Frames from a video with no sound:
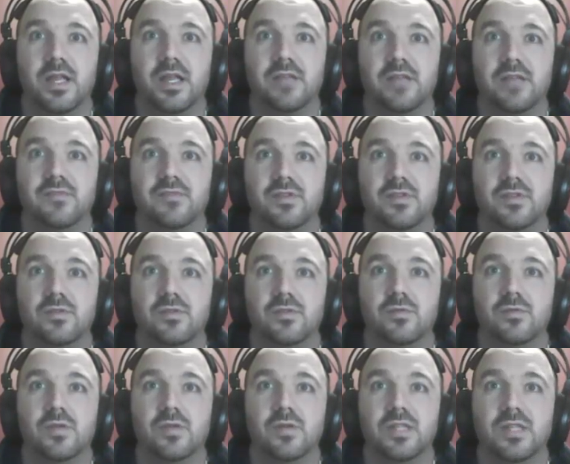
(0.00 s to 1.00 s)
negative
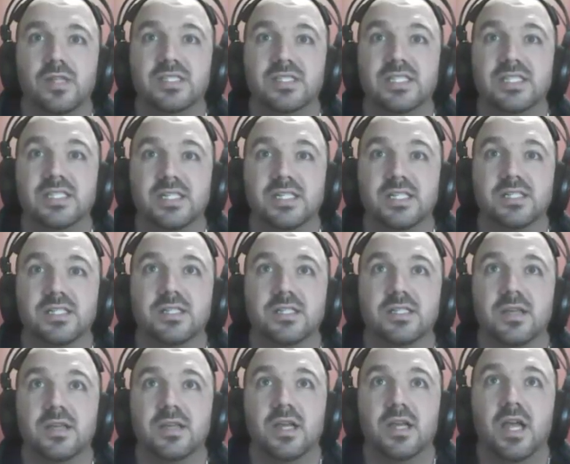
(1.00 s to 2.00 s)
2, and
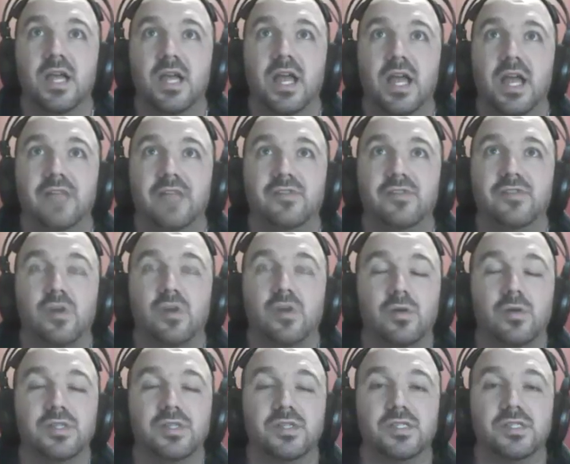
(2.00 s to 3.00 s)
6. And if you
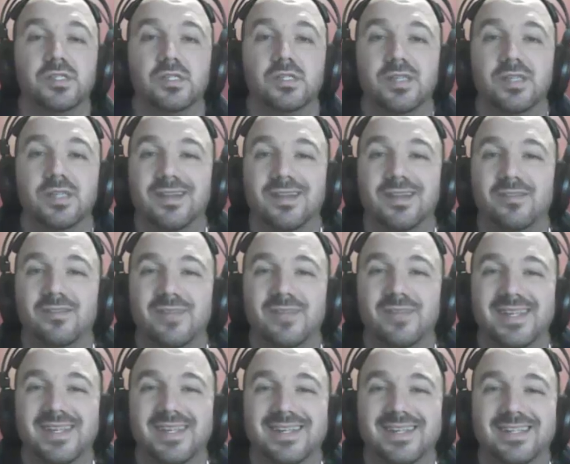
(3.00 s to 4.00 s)
notice, none of
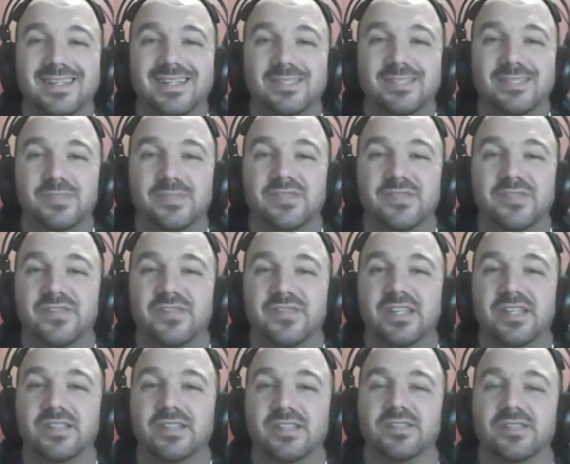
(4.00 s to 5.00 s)
my columns
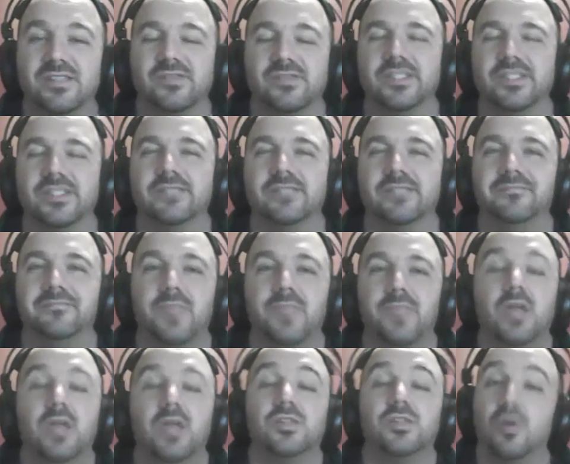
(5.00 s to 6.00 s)
fit on the screen.
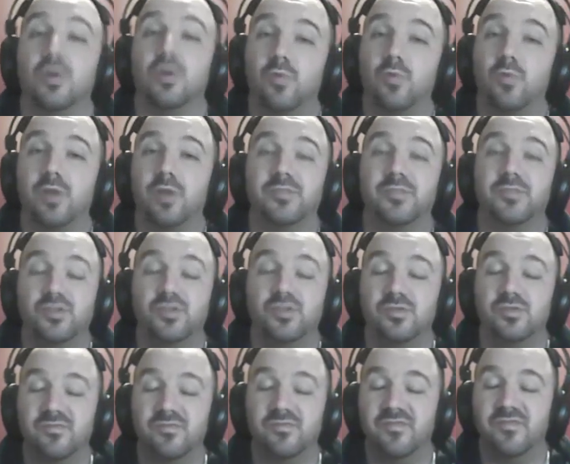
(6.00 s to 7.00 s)
So I want to
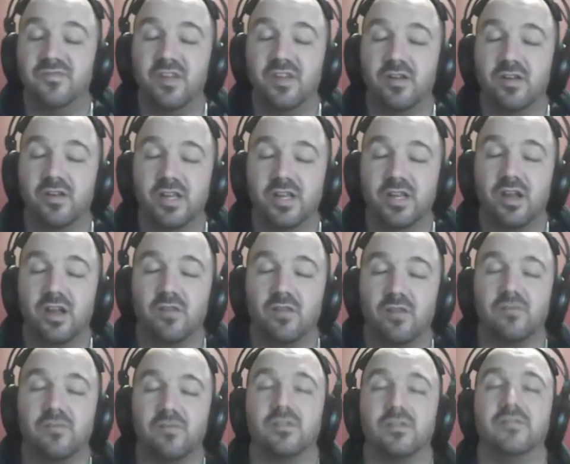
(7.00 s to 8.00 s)
choose very
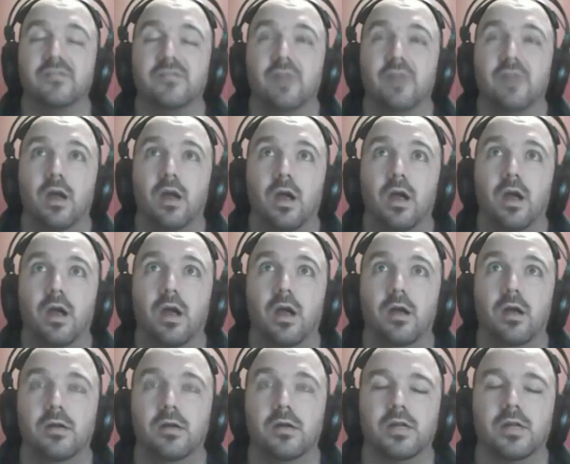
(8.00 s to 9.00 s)
carefully,
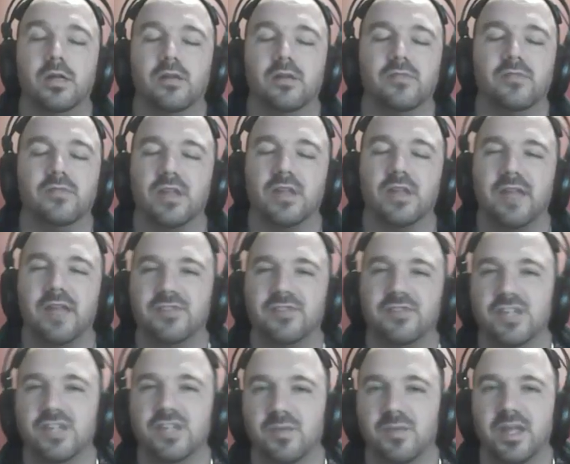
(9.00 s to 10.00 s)
I
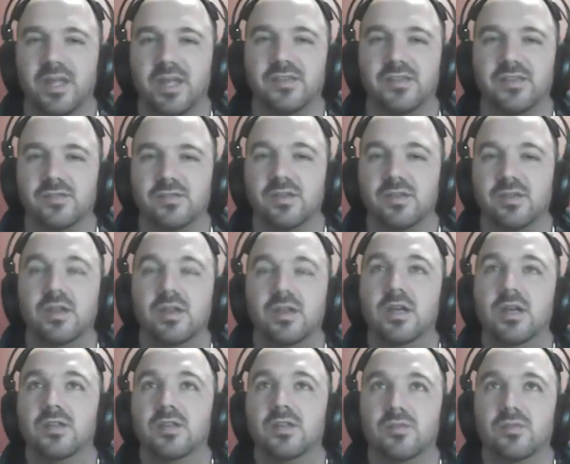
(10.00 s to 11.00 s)
have to check my answers
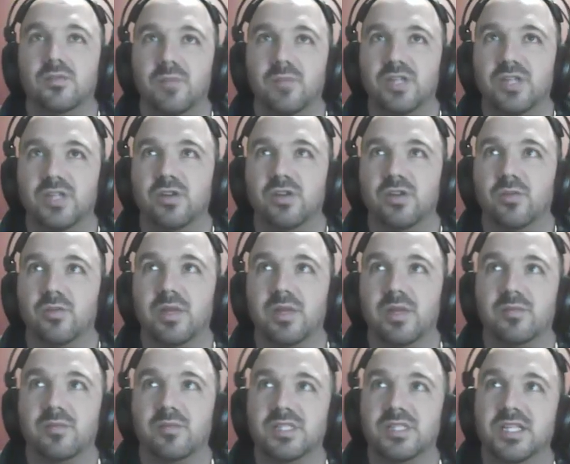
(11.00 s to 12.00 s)
so make sure I don't
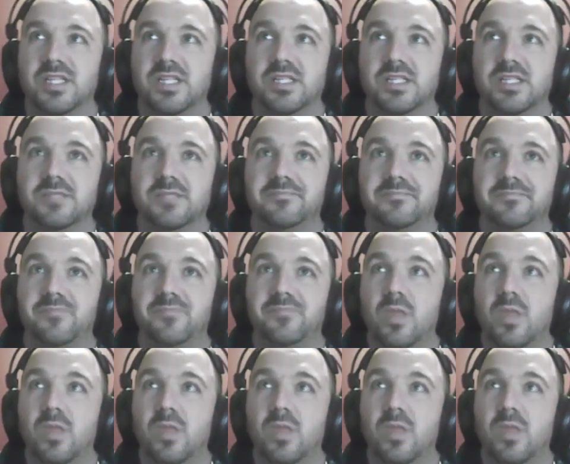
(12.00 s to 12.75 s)
make any mistakes.